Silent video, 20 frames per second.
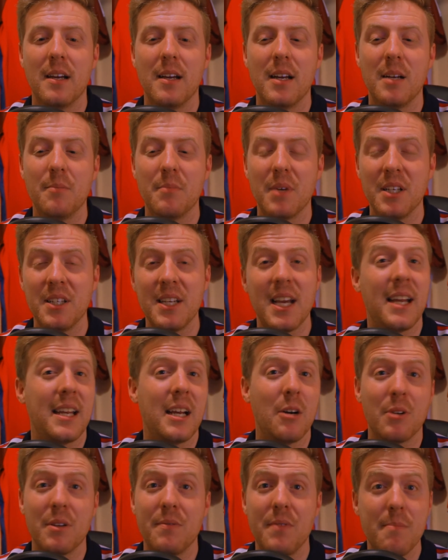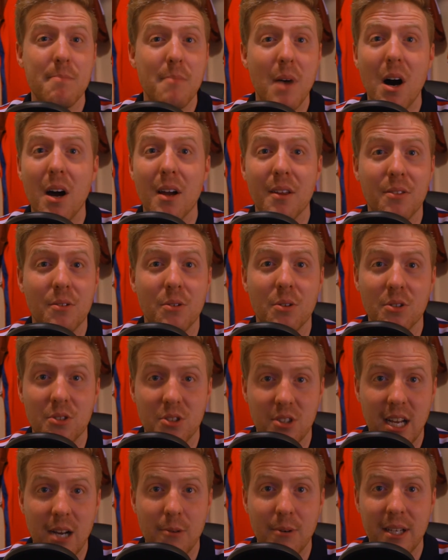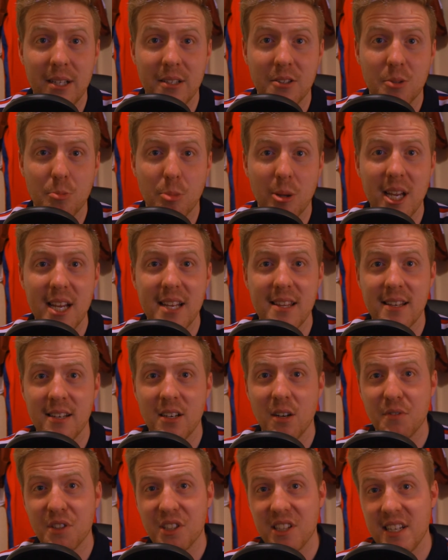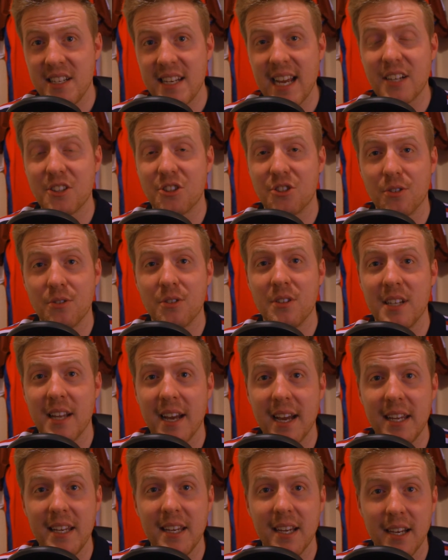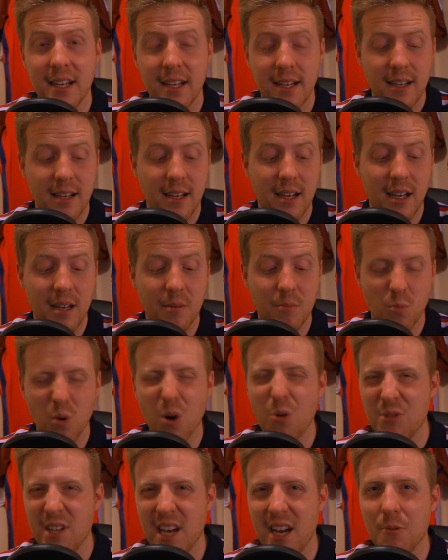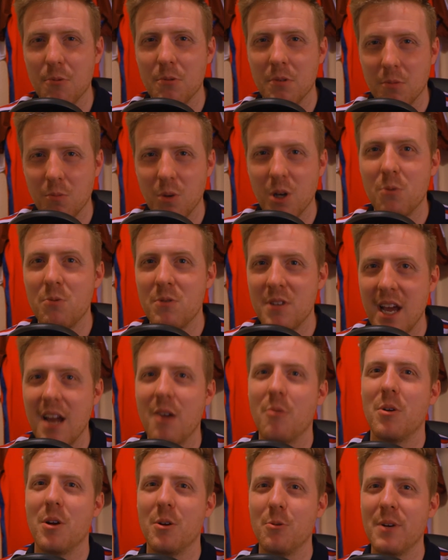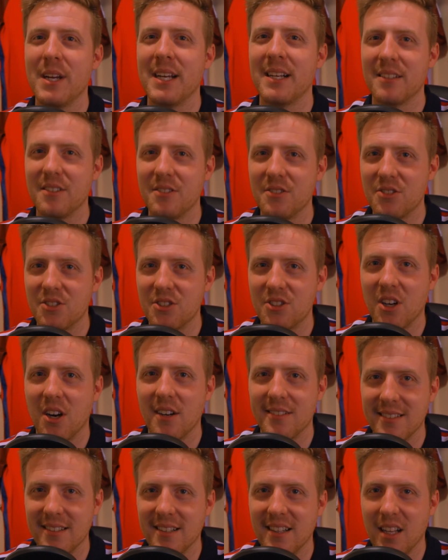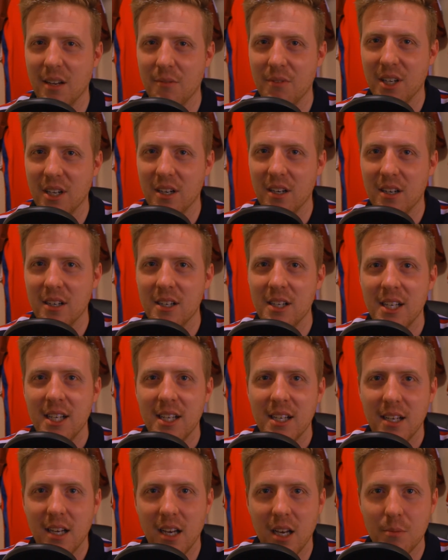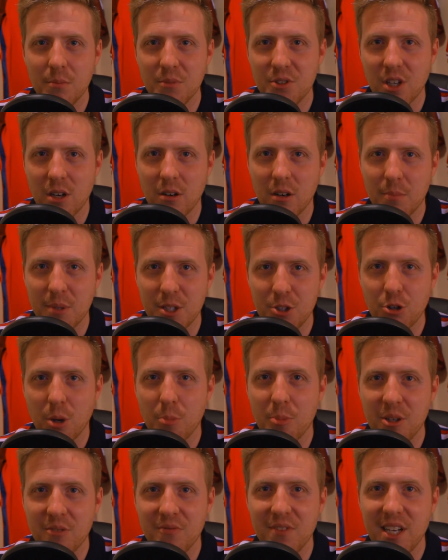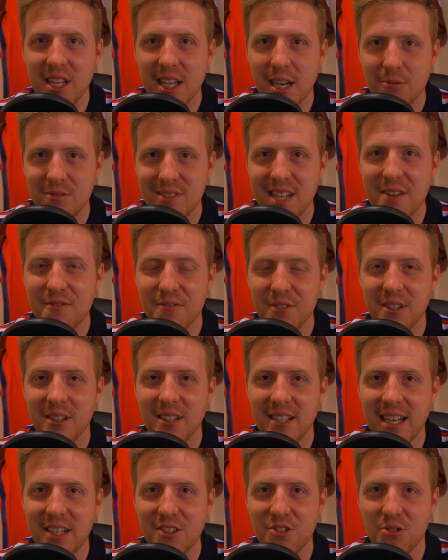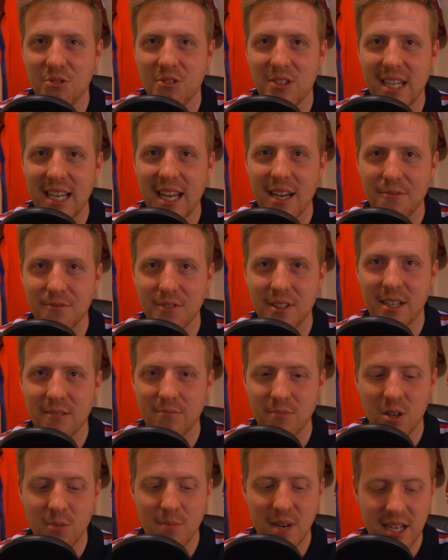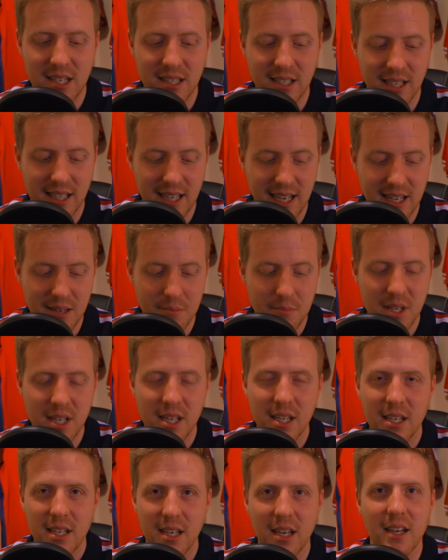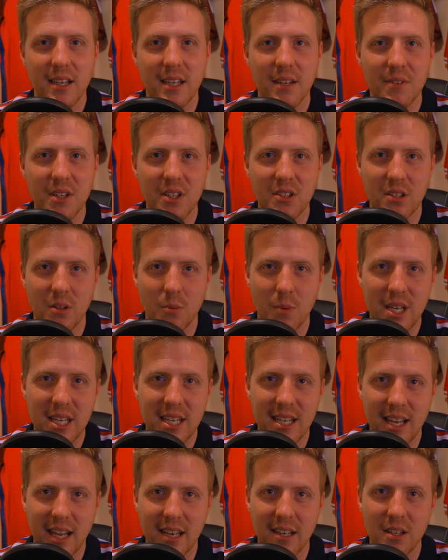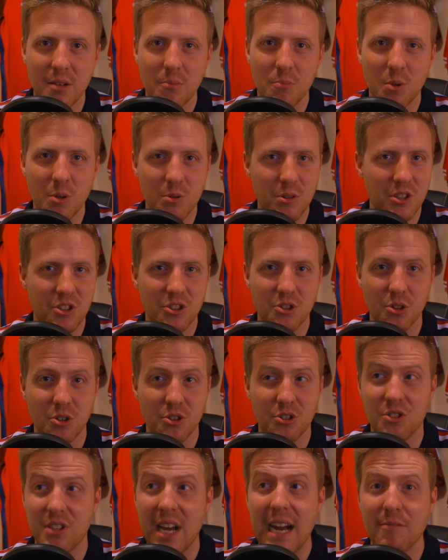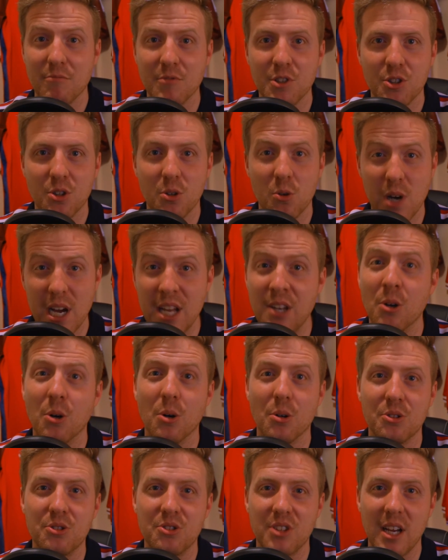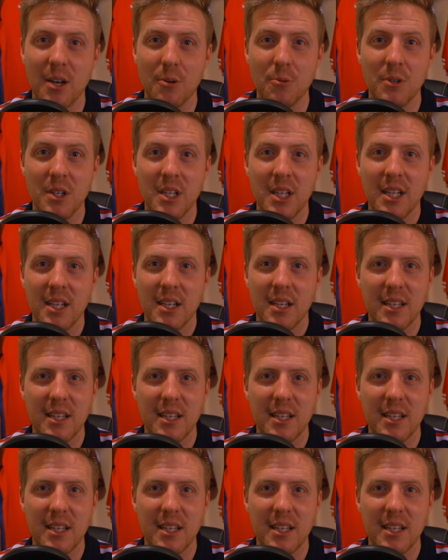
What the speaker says: And I'll give you my thoughts on how England's played. Then obviously next Sunday, we'll know who England's starting 11 are. So I'll be dropping a video definitely next Sunday after that Romania game, given it's the weekend, and we'll discuss that result and also,